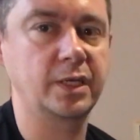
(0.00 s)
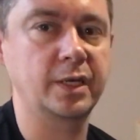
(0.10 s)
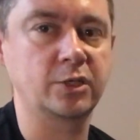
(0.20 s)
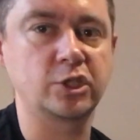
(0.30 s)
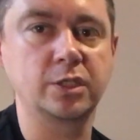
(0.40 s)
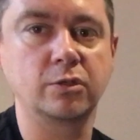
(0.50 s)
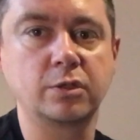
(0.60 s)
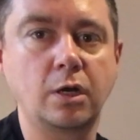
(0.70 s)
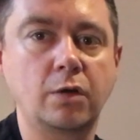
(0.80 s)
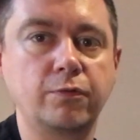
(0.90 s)
actually on
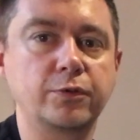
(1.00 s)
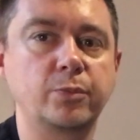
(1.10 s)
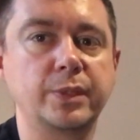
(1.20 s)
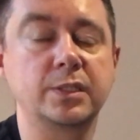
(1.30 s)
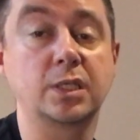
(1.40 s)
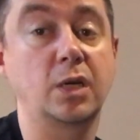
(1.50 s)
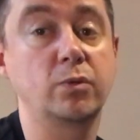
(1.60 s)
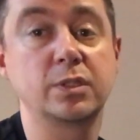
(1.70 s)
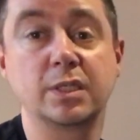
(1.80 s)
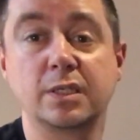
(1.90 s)
the half of the painting I
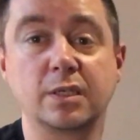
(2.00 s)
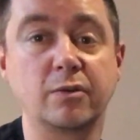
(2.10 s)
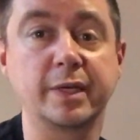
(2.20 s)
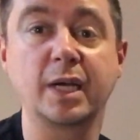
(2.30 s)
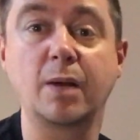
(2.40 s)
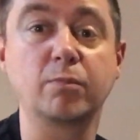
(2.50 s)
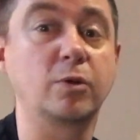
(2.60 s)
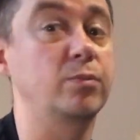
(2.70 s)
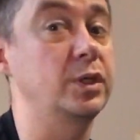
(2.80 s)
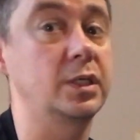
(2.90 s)
was thinking, okay, I'm
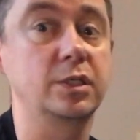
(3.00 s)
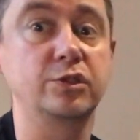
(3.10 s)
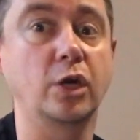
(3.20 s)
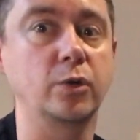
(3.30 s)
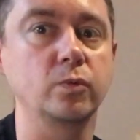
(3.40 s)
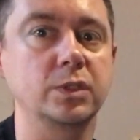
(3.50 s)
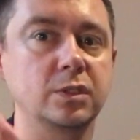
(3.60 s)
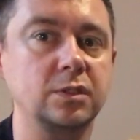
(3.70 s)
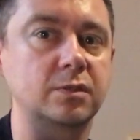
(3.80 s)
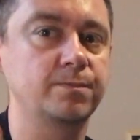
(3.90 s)
completely done with
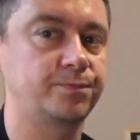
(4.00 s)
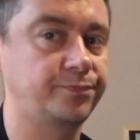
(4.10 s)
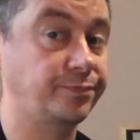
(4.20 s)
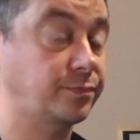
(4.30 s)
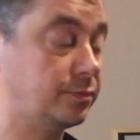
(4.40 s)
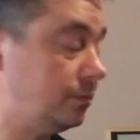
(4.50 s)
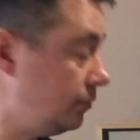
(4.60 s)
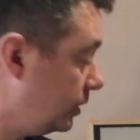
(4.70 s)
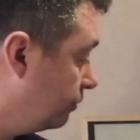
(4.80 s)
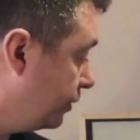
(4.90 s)
it.
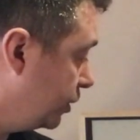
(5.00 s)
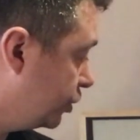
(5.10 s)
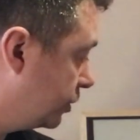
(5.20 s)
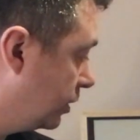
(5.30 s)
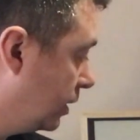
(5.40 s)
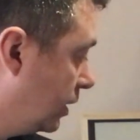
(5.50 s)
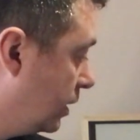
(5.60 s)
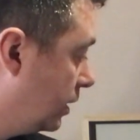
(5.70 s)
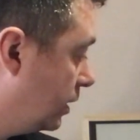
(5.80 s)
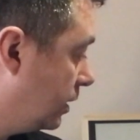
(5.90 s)
Finished.
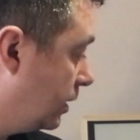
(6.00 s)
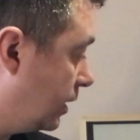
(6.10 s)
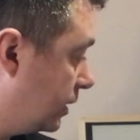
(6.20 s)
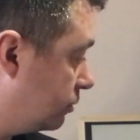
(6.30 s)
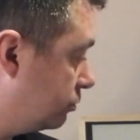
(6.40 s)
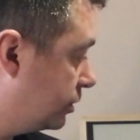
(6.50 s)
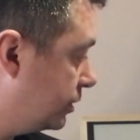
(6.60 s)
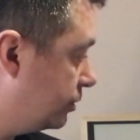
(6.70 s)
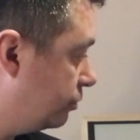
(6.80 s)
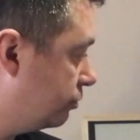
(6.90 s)
I
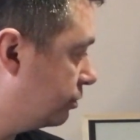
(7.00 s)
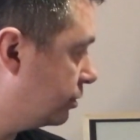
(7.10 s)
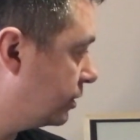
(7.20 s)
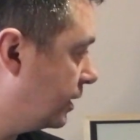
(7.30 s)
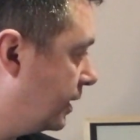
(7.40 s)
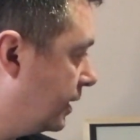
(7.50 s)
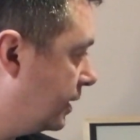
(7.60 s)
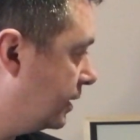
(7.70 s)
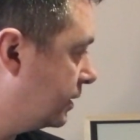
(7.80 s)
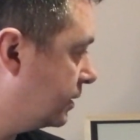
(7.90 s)
continued
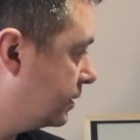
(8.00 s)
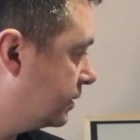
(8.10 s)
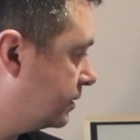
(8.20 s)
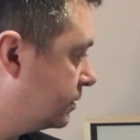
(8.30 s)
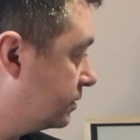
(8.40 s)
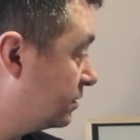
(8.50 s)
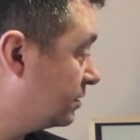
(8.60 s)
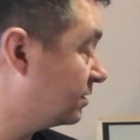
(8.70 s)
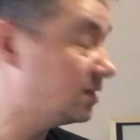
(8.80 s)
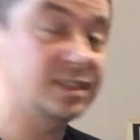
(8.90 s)

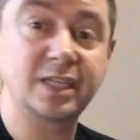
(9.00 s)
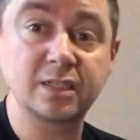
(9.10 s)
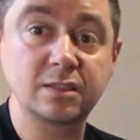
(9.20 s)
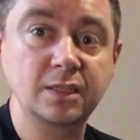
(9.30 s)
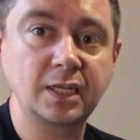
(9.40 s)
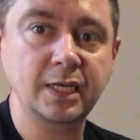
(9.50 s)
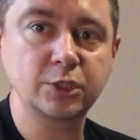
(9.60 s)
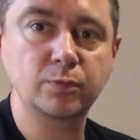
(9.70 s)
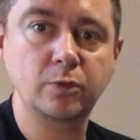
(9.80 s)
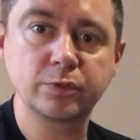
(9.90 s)
and till the
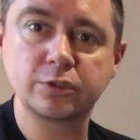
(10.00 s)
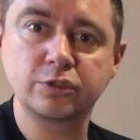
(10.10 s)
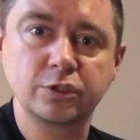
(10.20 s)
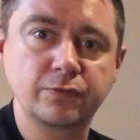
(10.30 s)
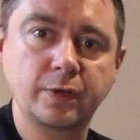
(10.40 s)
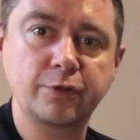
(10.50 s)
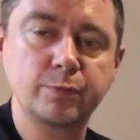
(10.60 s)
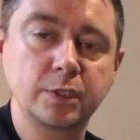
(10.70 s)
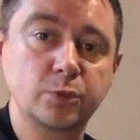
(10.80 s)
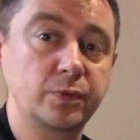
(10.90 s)
last moment, just 5
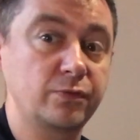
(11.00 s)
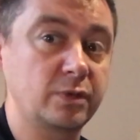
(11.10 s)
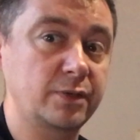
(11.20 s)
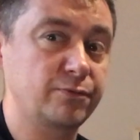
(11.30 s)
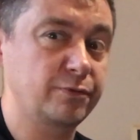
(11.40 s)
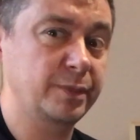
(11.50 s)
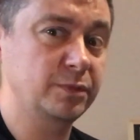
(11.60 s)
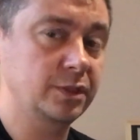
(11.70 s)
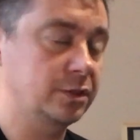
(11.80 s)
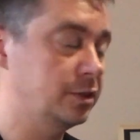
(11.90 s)
minutes before I framed
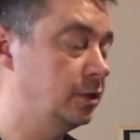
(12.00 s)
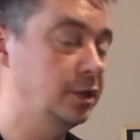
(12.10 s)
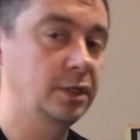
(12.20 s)
this,